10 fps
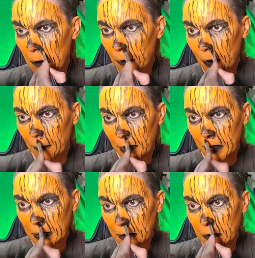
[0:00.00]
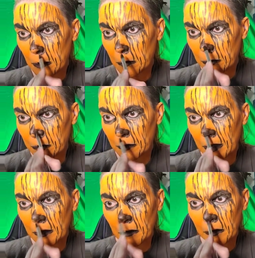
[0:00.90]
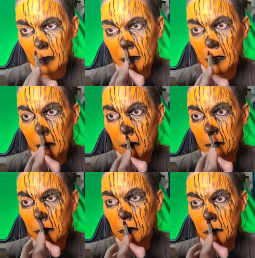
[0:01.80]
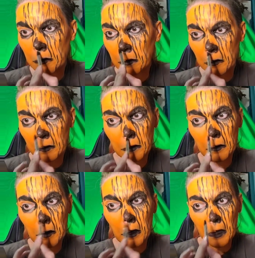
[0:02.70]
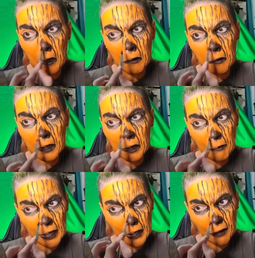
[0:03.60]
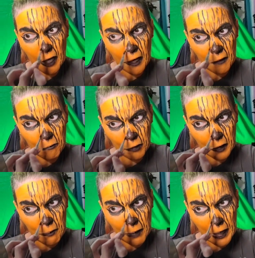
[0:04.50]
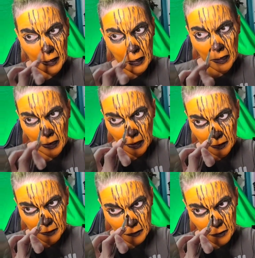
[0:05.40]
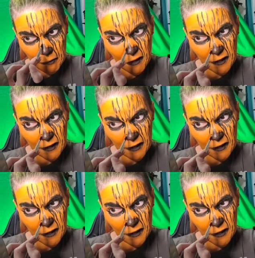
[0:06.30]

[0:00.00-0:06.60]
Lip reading: pumpkin-y nose thing going on here. We're gonna make it pretty big to